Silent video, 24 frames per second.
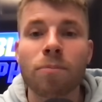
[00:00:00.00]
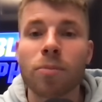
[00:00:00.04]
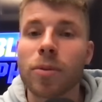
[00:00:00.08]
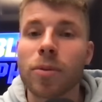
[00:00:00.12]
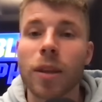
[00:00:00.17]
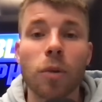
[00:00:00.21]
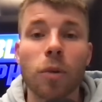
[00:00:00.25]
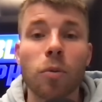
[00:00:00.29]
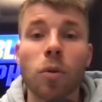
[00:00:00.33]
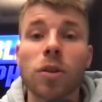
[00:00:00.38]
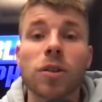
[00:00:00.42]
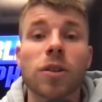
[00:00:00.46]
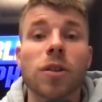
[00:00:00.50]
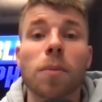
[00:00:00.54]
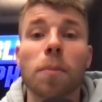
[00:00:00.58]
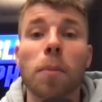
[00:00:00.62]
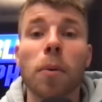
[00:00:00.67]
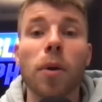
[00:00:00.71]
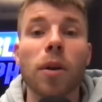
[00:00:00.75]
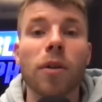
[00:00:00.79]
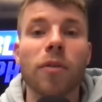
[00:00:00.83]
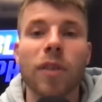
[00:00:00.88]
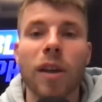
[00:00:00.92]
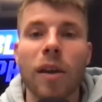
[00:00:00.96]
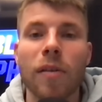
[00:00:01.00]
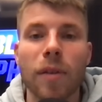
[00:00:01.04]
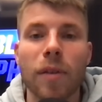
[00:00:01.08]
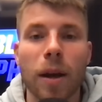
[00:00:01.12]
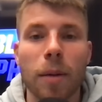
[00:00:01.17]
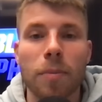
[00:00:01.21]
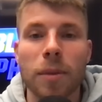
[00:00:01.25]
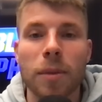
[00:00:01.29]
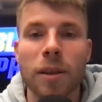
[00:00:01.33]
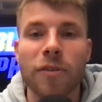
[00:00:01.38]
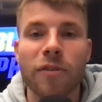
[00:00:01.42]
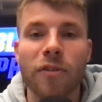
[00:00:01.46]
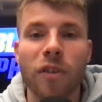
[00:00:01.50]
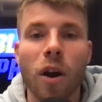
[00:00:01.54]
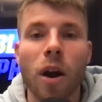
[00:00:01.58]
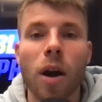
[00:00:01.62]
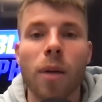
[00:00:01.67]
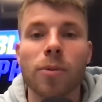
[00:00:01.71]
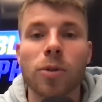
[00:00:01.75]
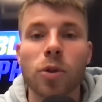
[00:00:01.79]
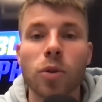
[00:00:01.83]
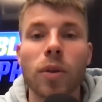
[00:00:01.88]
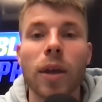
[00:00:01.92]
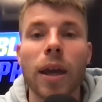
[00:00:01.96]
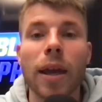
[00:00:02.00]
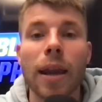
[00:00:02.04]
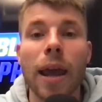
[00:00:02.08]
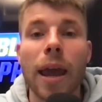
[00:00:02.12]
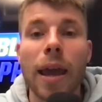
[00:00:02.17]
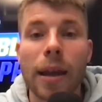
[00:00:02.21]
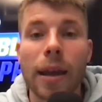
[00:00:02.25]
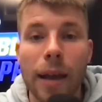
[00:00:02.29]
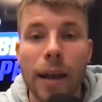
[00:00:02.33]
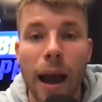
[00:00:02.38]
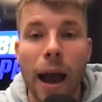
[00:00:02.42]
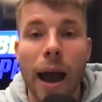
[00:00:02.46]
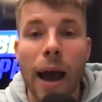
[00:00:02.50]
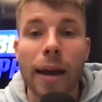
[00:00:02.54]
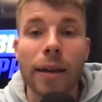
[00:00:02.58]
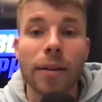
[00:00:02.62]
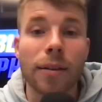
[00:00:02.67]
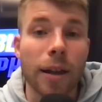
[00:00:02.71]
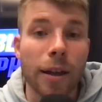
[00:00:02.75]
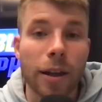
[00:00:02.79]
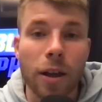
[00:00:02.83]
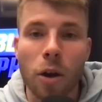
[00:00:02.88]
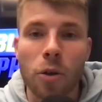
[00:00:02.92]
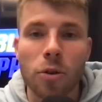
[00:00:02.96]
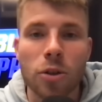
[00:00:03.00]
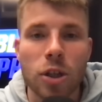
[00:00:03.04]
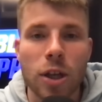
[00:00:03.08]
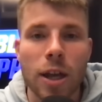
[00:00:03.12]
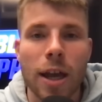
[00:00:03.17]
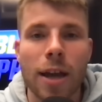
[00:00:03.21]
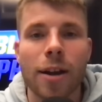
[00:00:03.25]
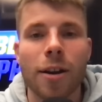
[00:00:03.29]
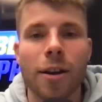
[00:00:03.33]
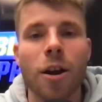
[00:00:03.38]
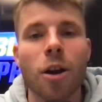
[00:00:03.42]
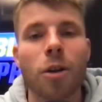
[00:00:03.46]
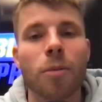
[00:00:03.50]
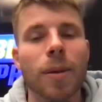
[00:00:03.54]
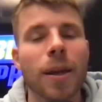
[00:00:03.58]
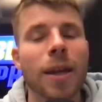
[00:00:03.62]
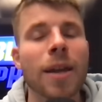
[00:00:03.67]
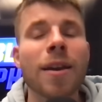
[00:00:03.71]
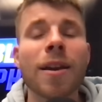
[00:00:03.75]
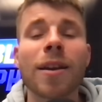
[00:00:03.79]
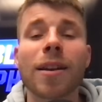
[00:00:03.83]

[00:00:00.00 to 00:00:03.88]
then what's the point of giving up the farm to get a guy like OG Anunoby?